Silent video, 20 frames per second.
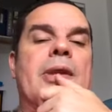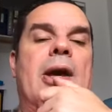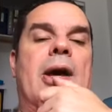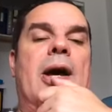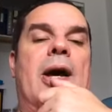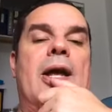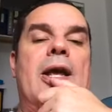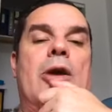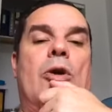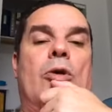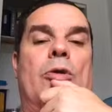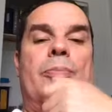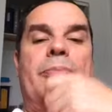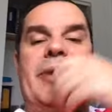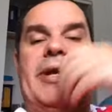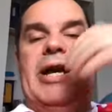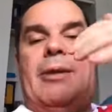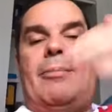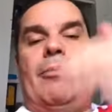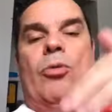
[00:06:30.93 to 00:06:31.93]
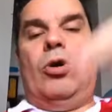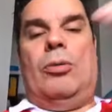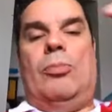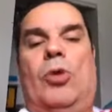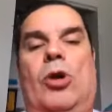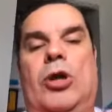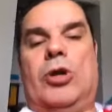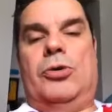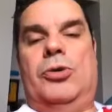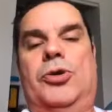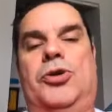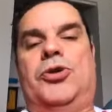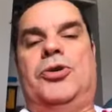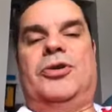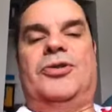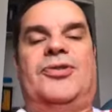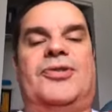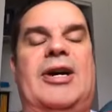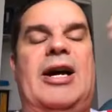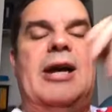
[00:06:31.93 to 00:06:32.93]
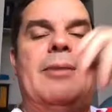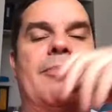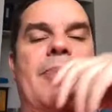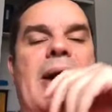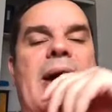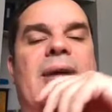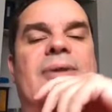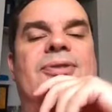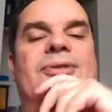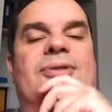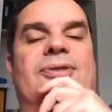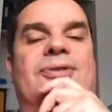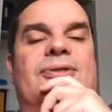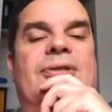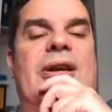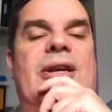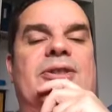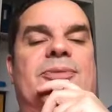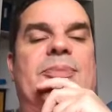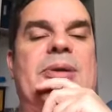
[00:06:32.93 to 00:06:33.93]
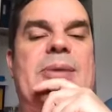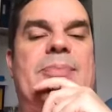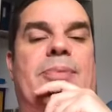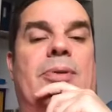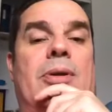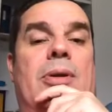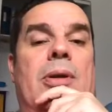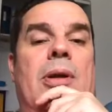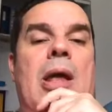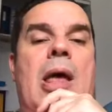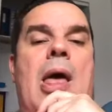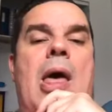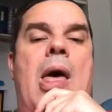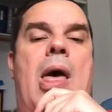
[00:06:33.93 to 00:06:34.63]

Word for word: uh, it will become more and more crucial as time passes, as people